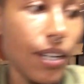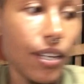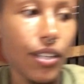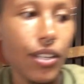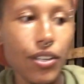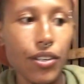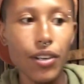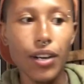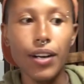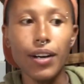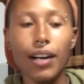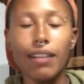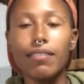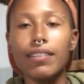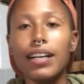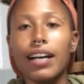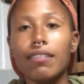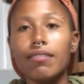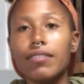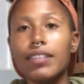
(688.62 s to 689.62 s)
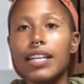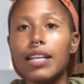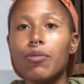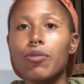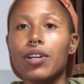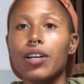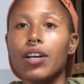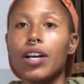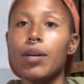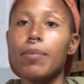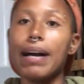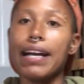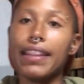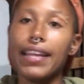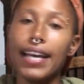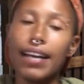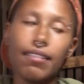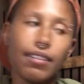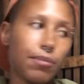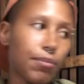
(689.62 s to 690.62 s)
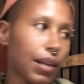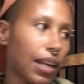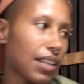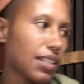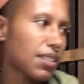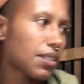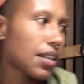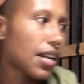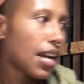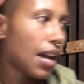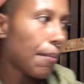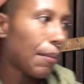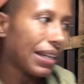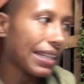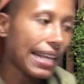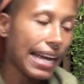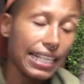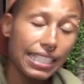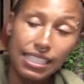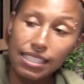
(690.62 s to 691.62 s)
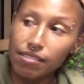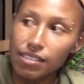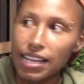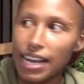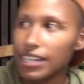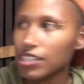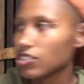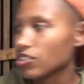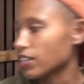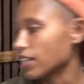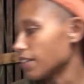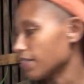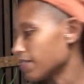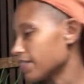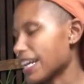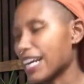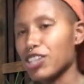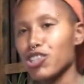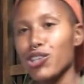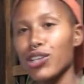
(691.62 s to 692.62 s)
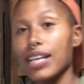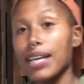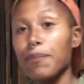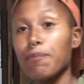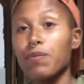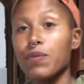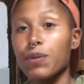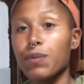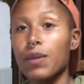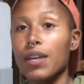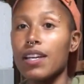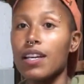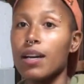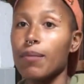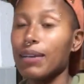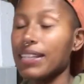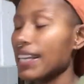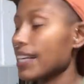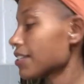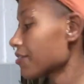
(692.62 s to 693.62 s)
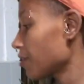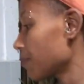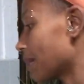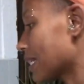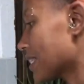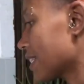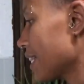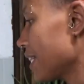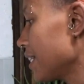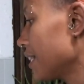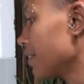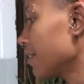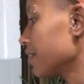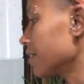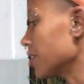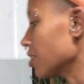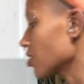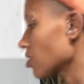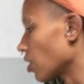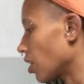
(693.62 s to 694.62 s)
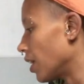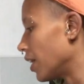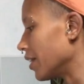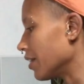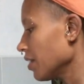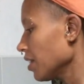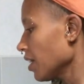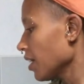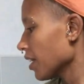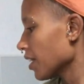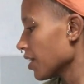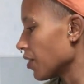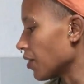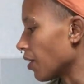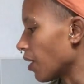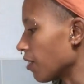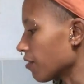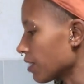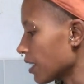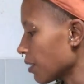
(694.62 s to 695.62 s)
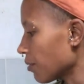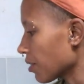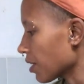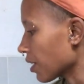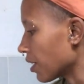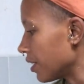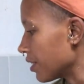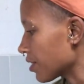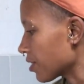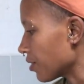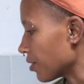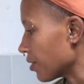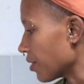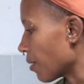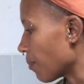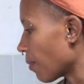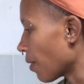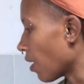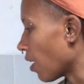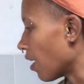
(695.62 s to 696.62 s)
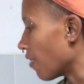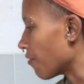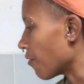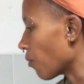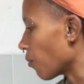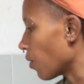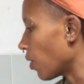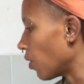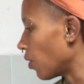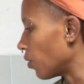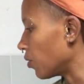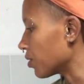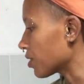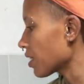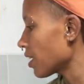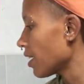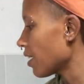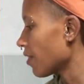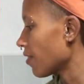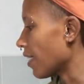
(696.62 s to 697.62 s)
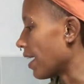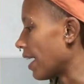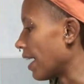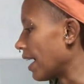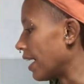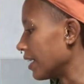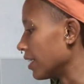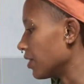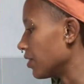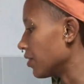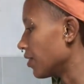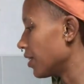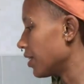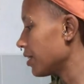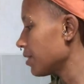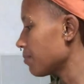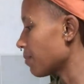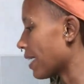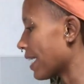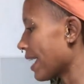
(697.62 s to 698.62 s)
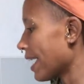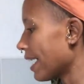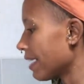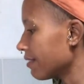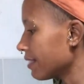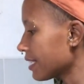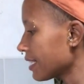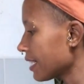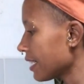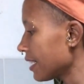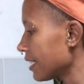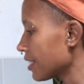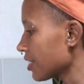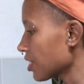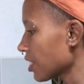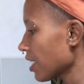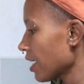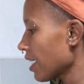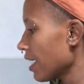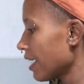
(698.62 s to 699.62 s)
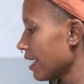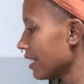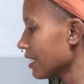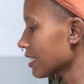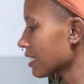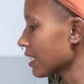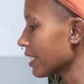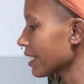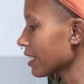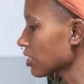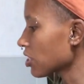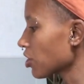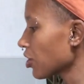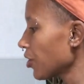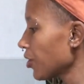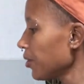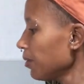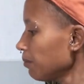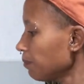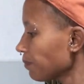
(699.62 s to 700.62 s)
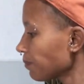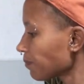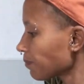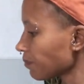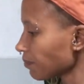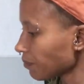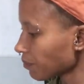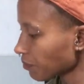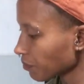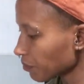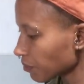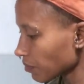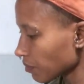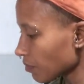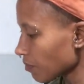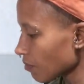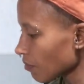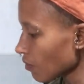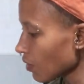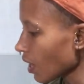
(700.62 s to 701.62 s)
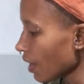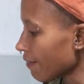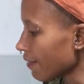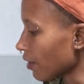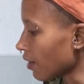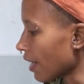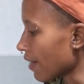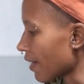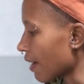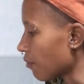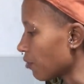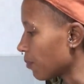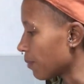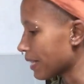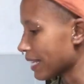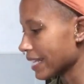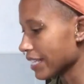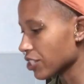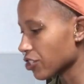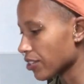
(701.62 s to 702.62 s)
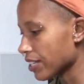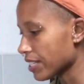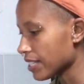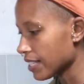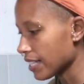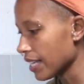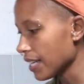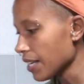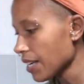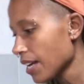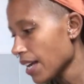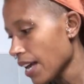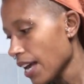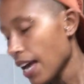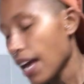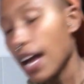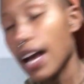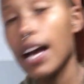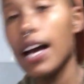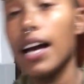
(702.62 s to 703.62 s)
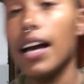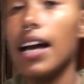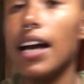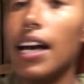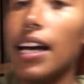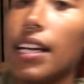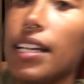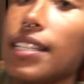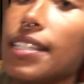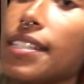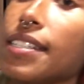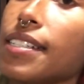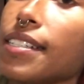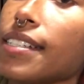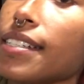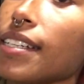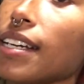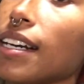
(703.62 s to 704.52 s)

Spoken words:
you know, I really want to go back there. And plus, my dad's naturally, my dad's from Antigua. And so, you know, I really want to go to a part of the world that, you know, my heritage is linked to. I feel like that will be interesting. And